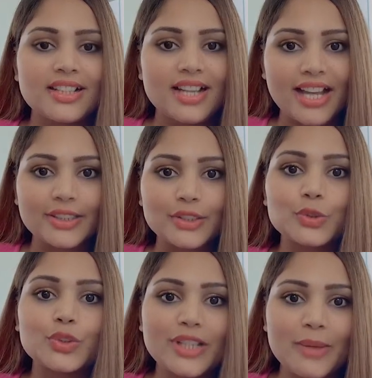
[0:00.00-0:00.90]
Hi,
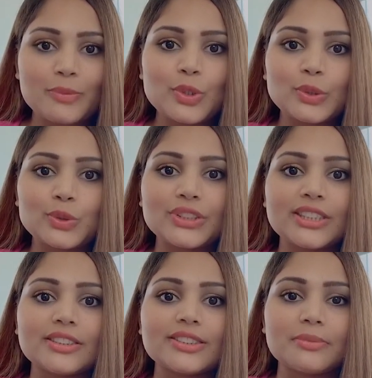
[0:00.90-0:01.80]
today I'm going to share
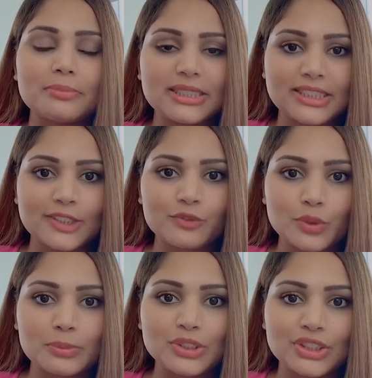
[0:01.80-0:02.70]
some basic
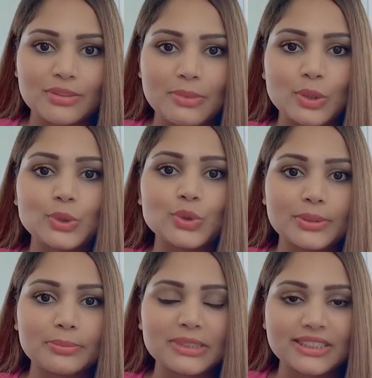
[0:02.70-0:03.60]
information about UAE
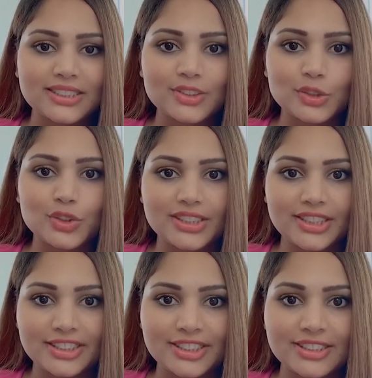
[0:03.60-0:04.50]
business
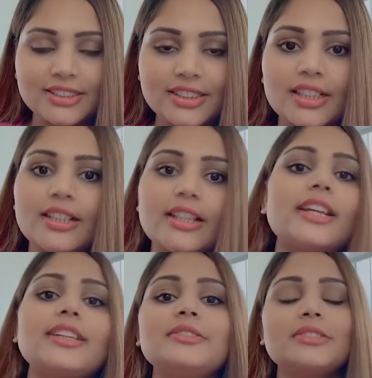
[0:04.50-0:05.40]
jurisdictions,
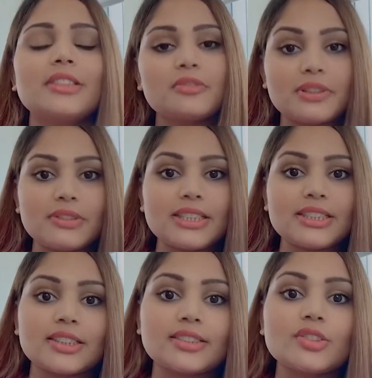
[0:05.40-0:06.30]
and we will
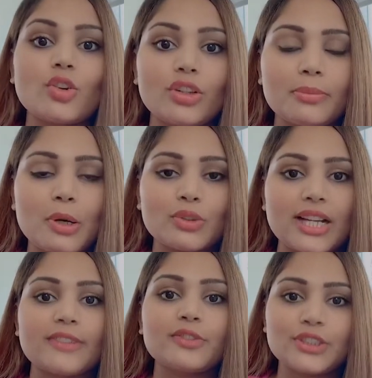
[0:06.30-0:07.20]
discuss all about like
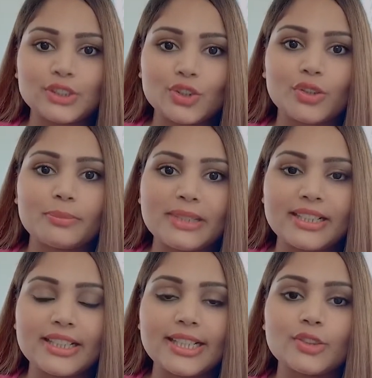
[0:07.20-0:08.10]
free zone,
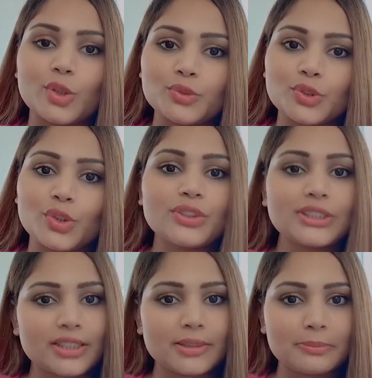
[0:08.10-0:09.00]
mainland, offshore, which
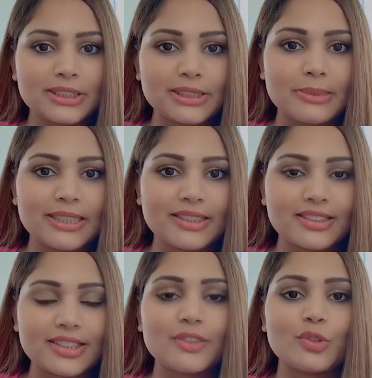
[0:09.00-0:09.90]
company is better
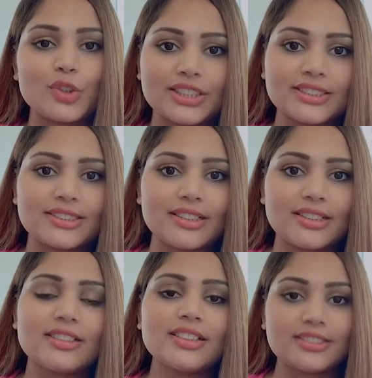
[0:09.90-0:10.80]
and what is
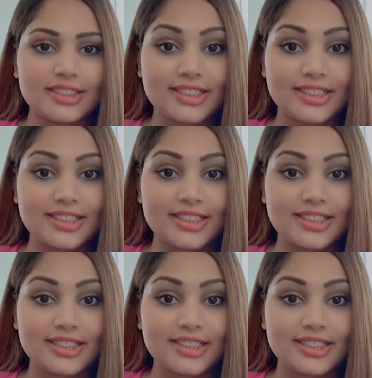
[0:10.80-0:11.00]
their